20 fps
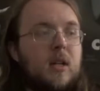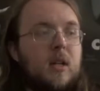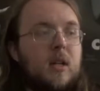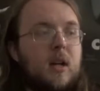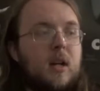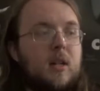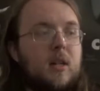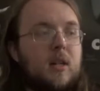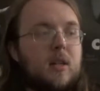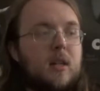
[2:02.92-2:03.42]

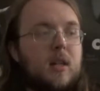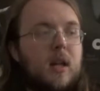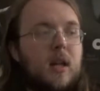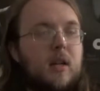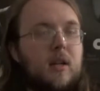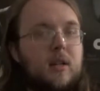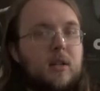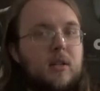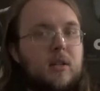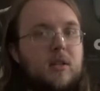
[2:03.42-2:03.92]
I thought they had a
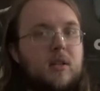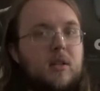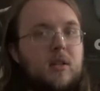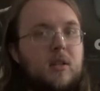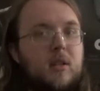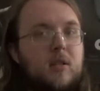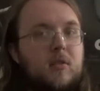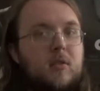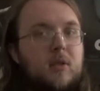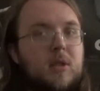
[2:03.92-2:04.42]
good
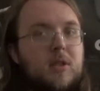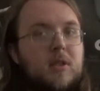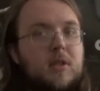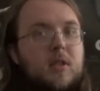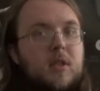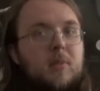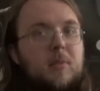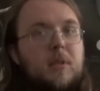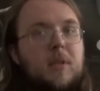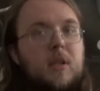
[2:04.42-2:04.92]

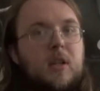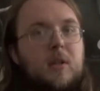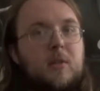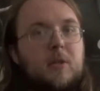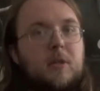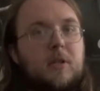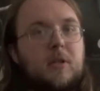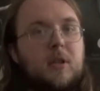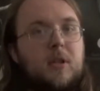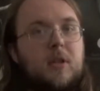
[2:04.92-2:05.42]
relationship and
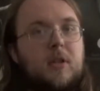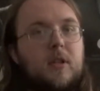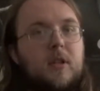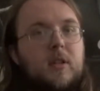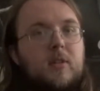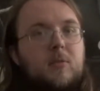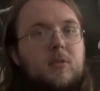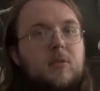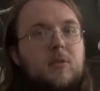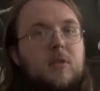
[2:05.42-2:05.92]
chemistry throughout
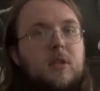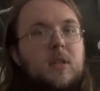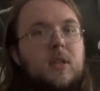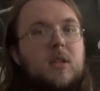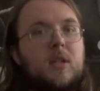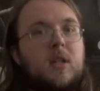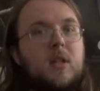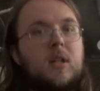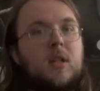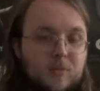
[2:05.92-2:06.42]
the movie.
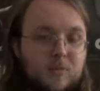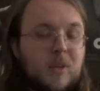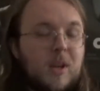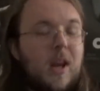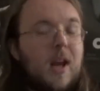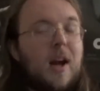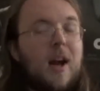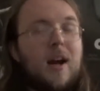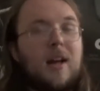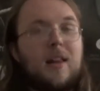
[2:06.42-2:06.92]

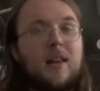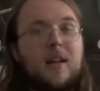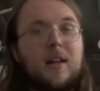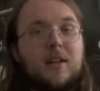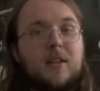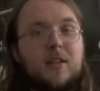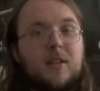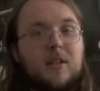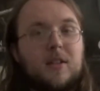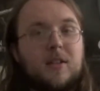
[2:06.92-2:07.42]
I
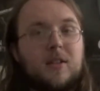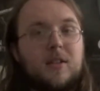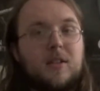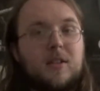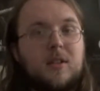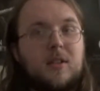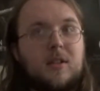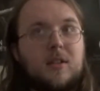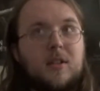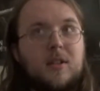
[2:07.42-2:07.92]
liked the
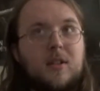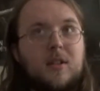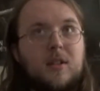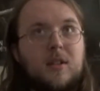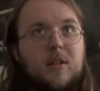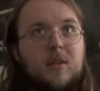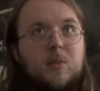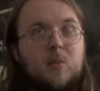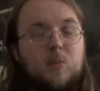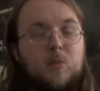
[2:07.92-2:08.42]

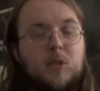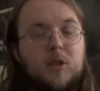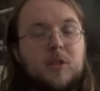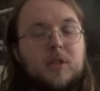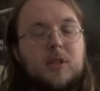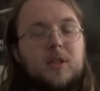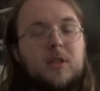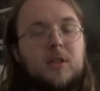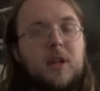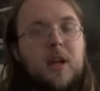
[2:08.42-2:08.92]
more
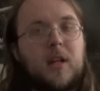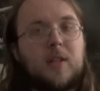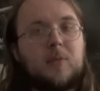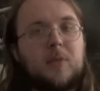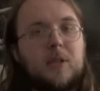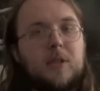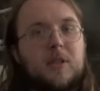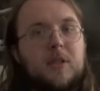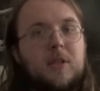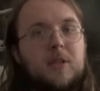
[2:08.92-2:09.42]
silly
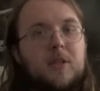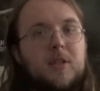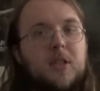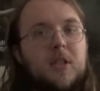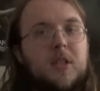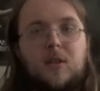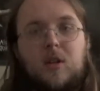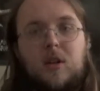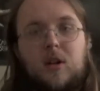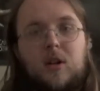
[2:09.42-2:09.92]
aspects to
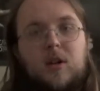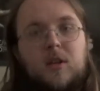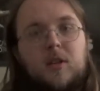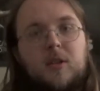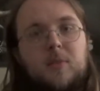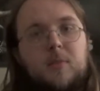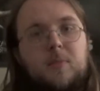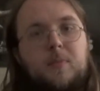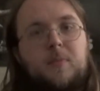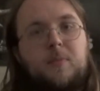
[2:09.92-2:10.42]
it. All
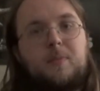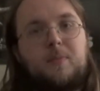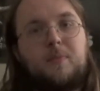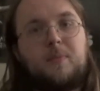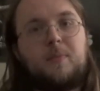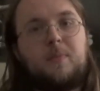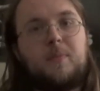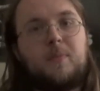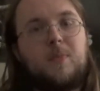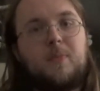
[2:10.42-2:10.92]
the
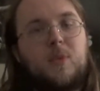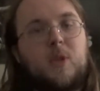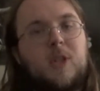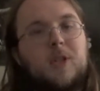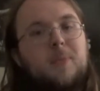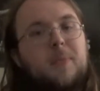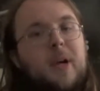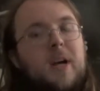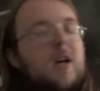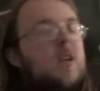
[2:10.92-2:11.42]

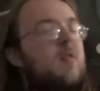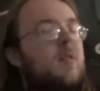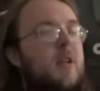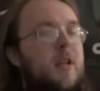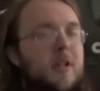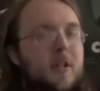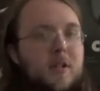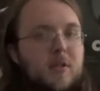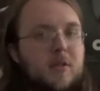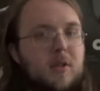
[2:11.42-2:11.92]
weird Power
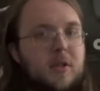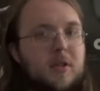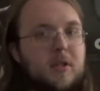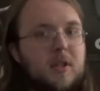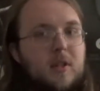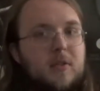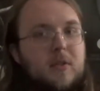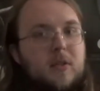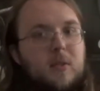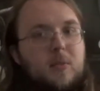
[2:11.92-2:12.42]
Rangery
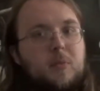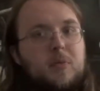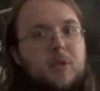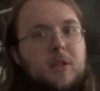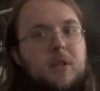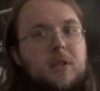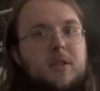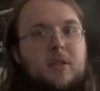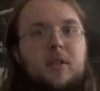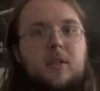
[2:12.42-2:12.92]
stuff is
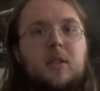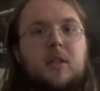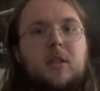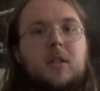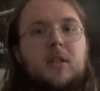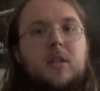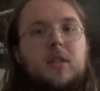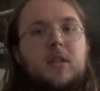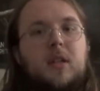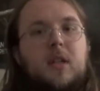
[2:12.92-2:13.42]
pretty silly
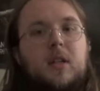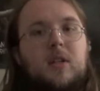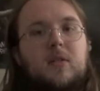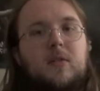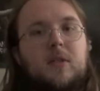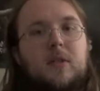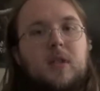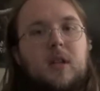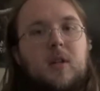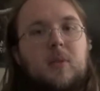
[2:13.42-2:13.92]
and kind of over
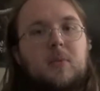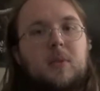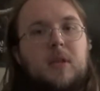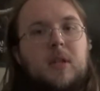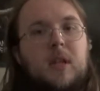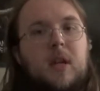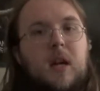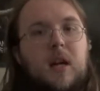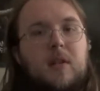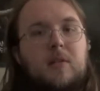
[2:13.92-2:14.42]
the top,
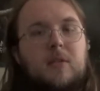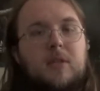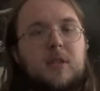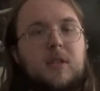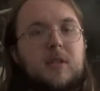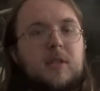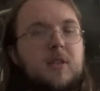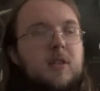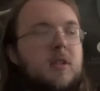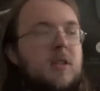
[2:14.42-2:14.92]
but I was
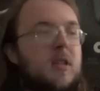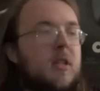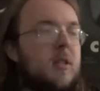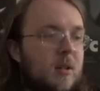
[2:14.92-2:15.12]
into it.